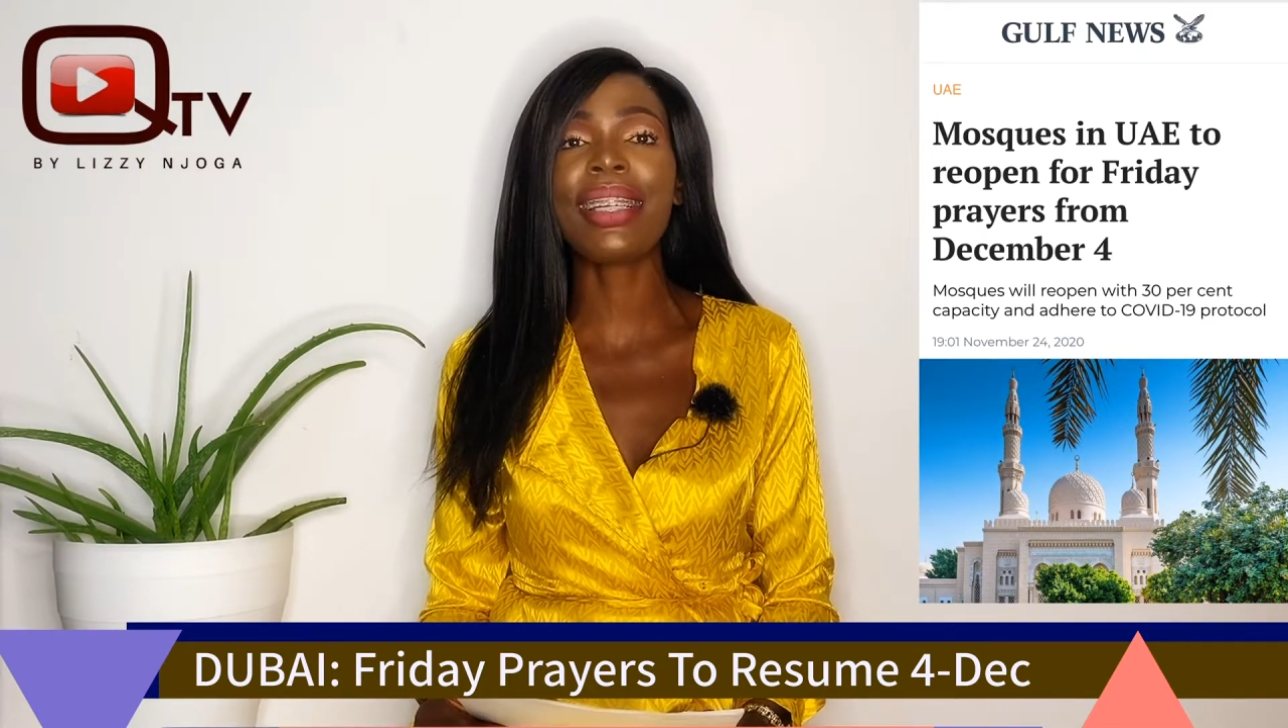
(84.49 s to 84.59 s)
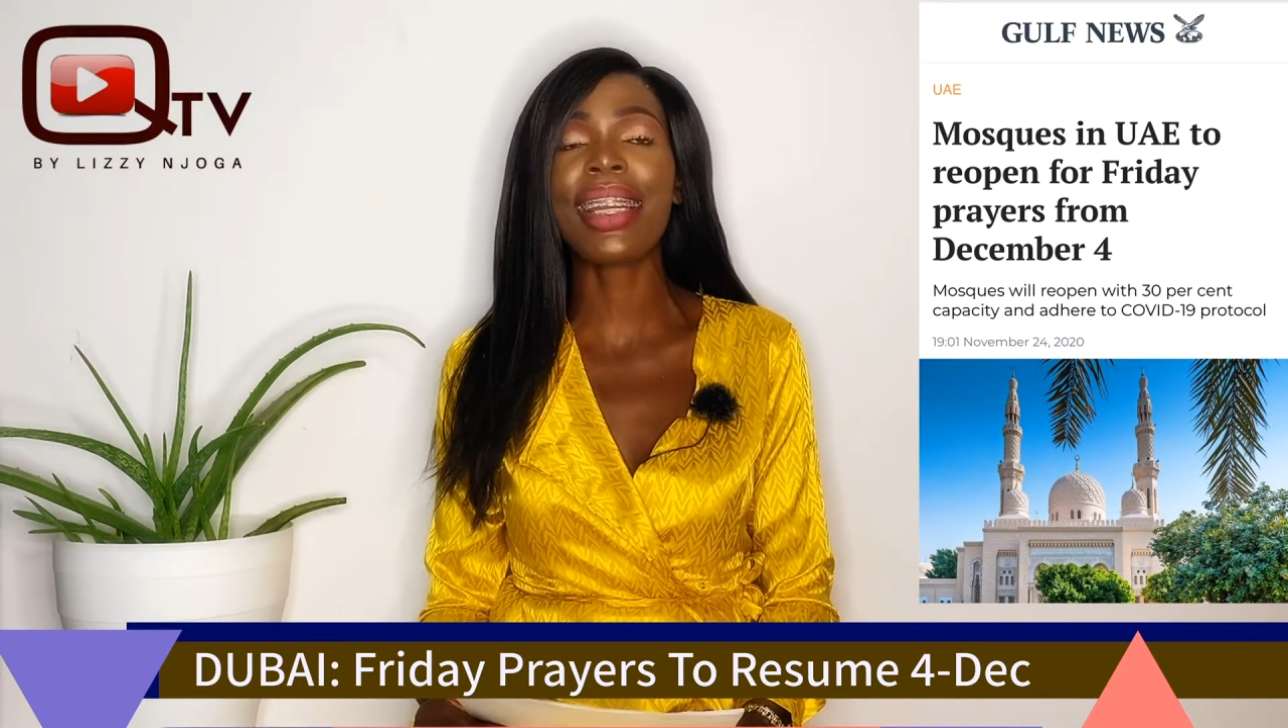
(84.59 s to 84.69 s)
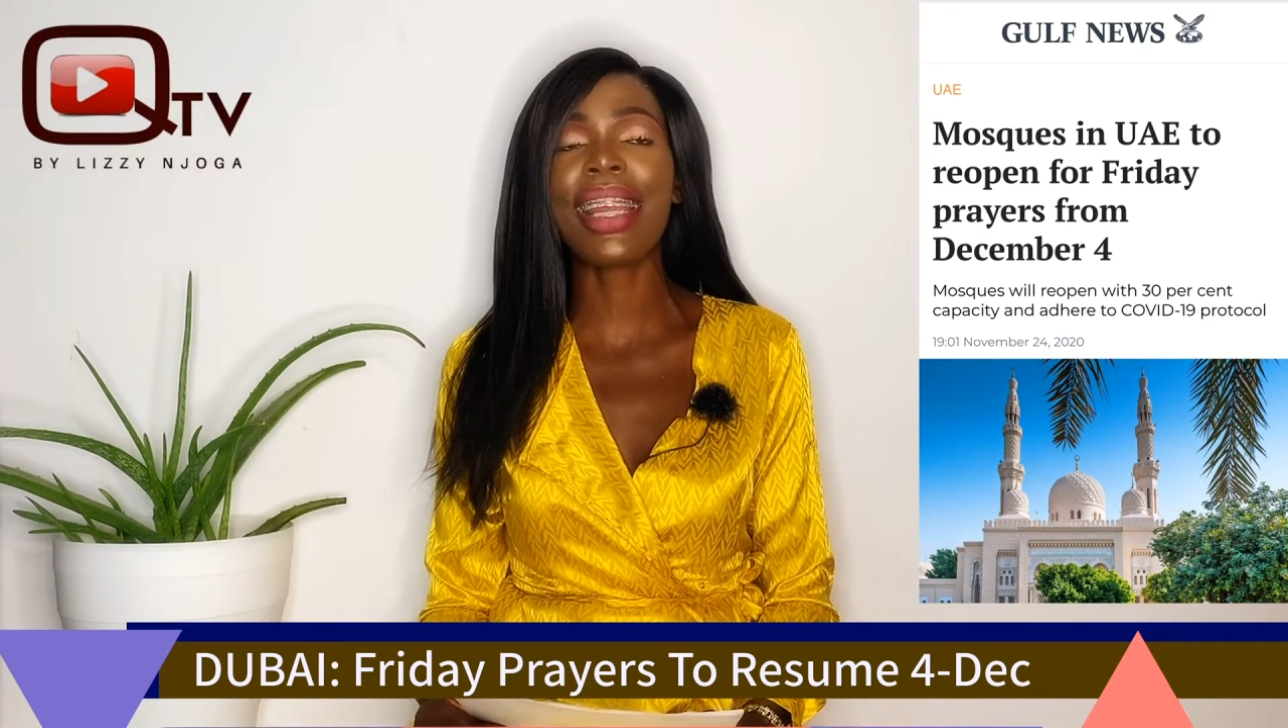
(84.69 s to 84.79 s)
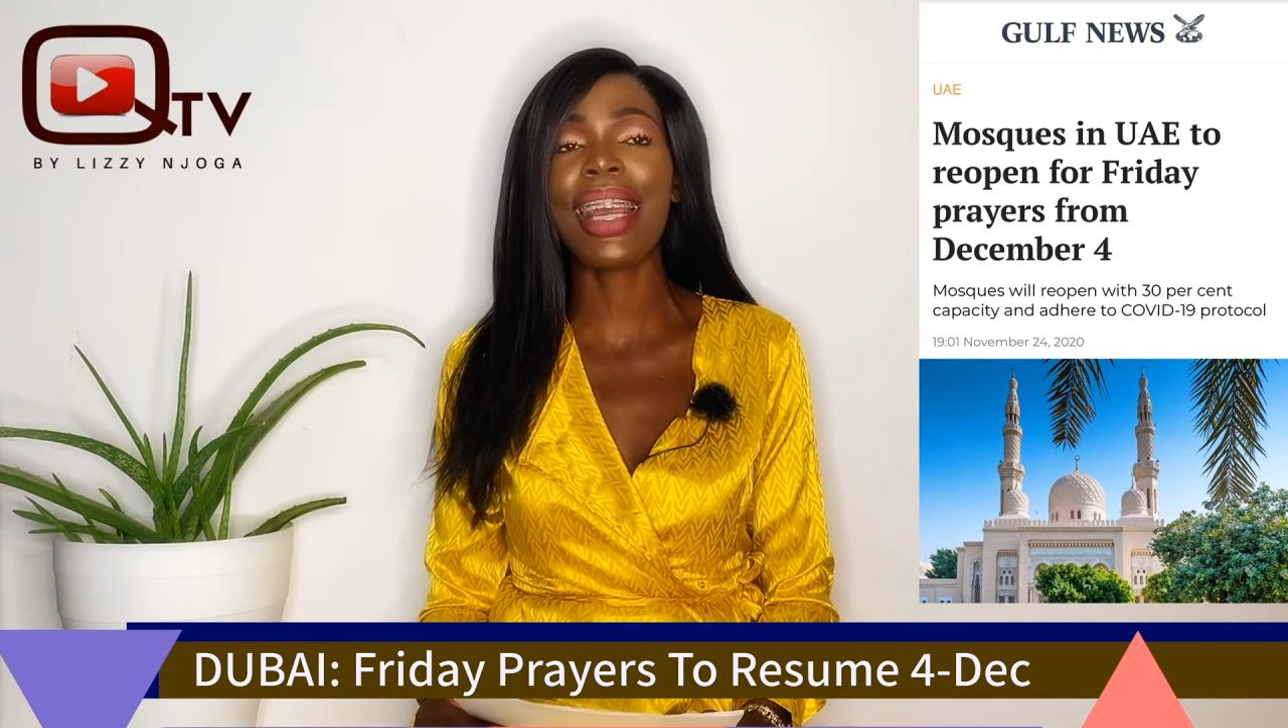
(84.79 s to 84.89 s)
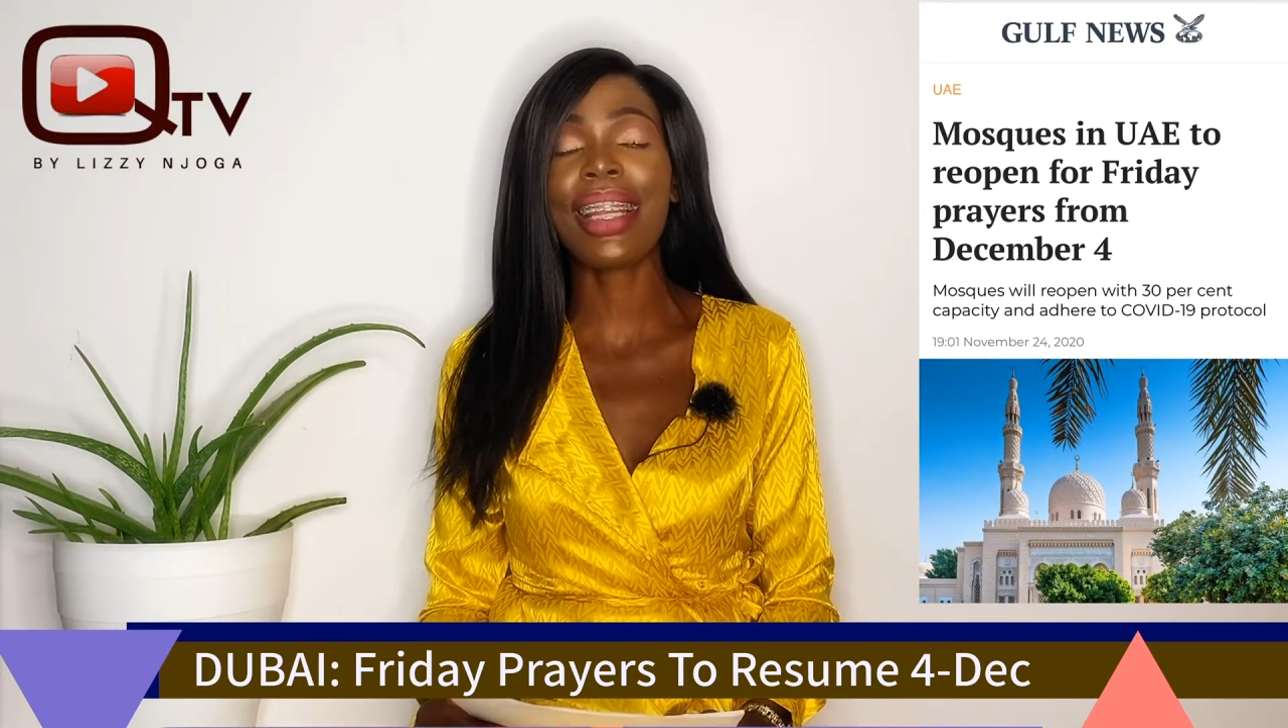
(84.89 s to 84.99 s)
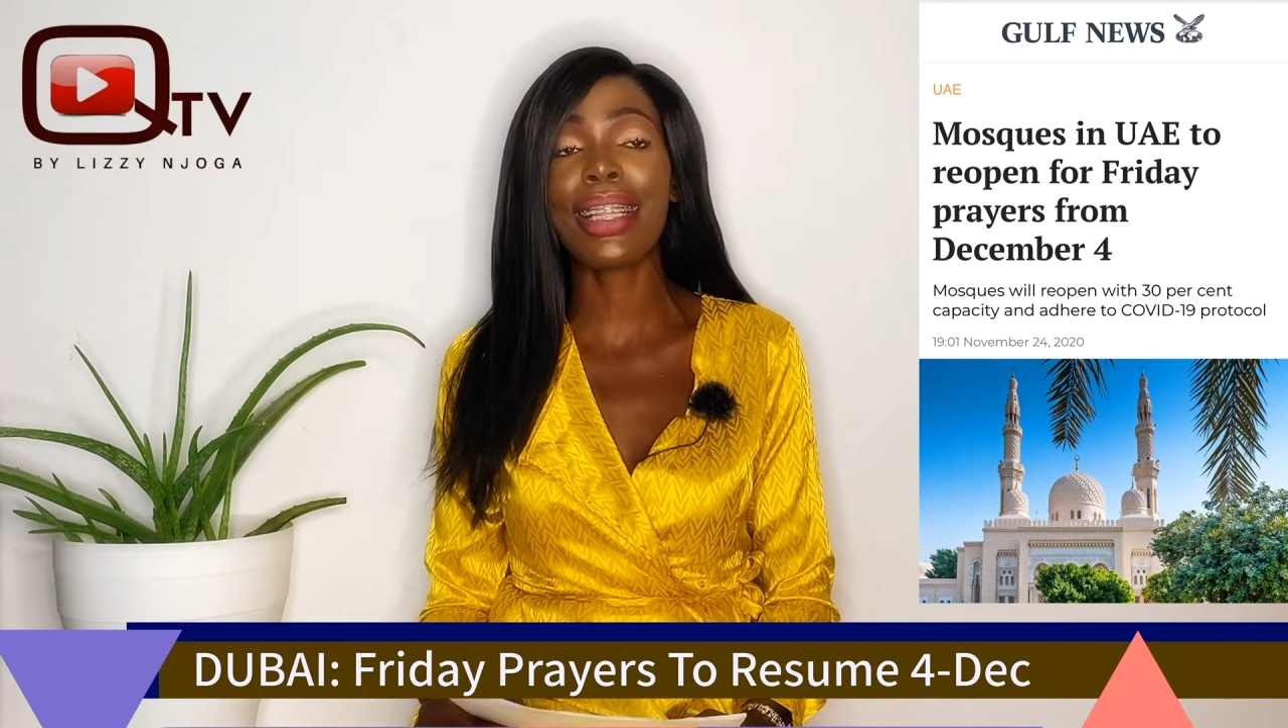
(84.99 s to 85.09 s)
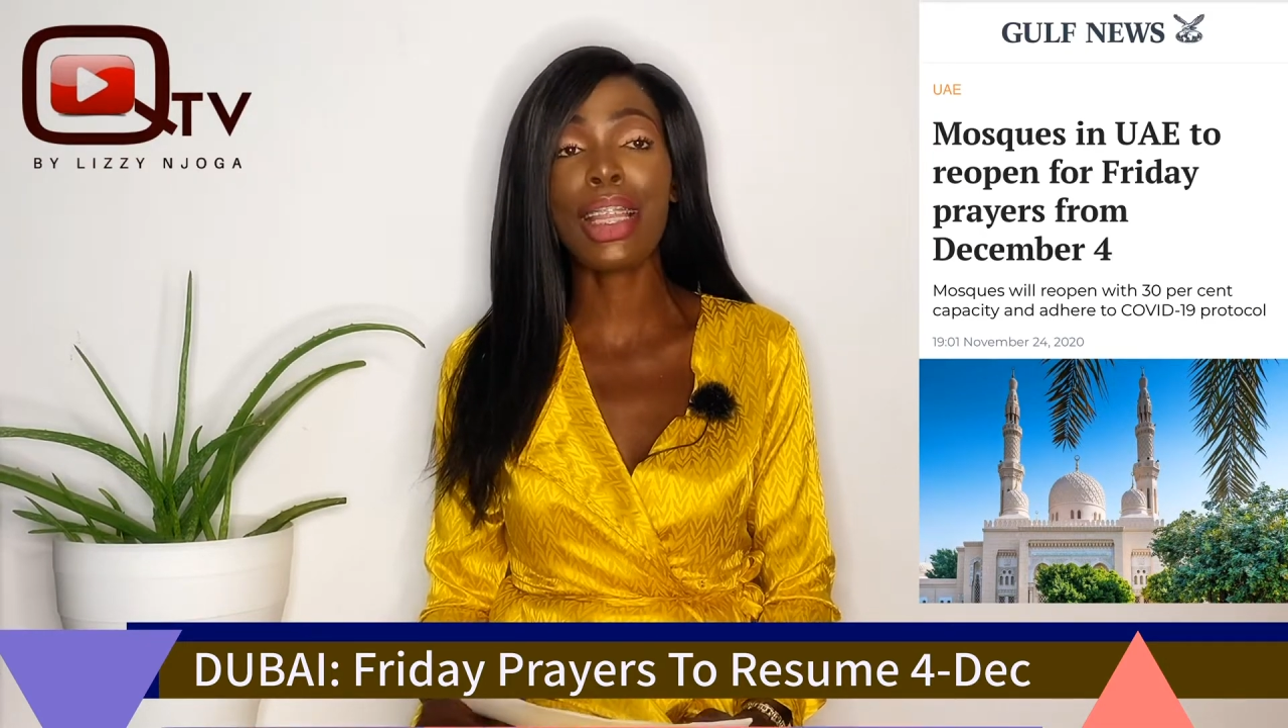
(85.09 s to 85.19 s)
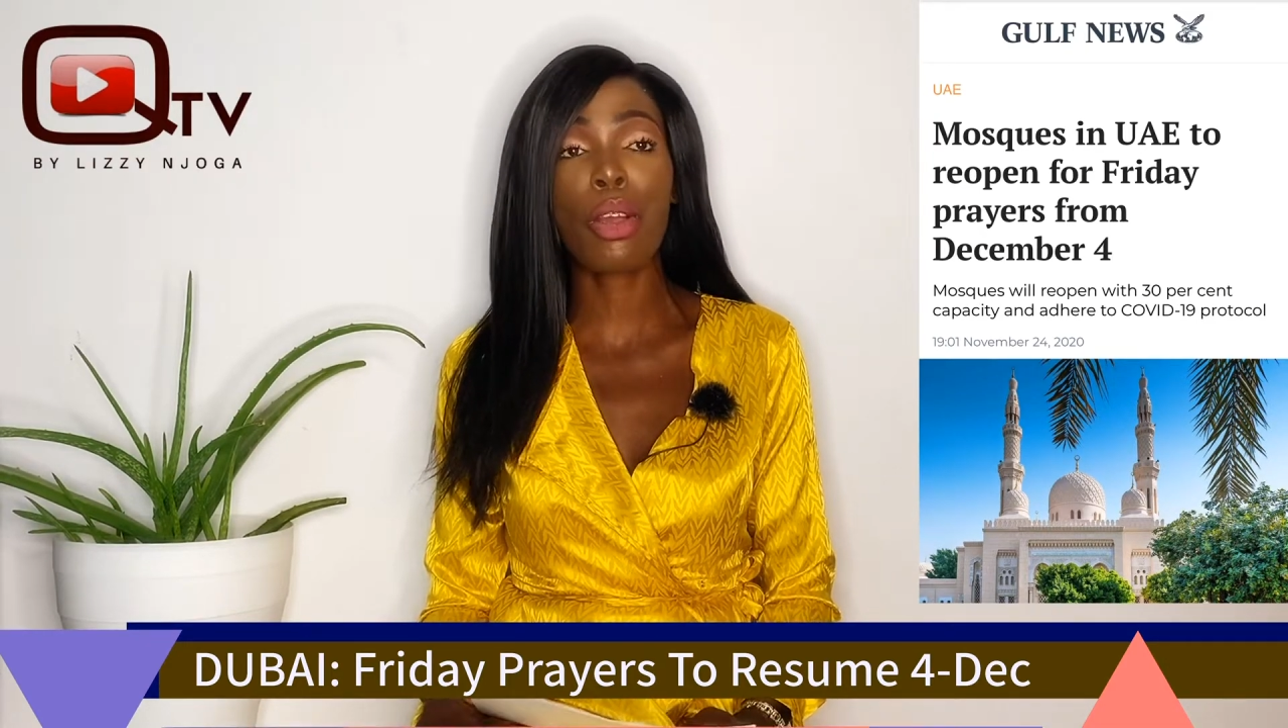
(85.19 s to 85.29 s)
regarding the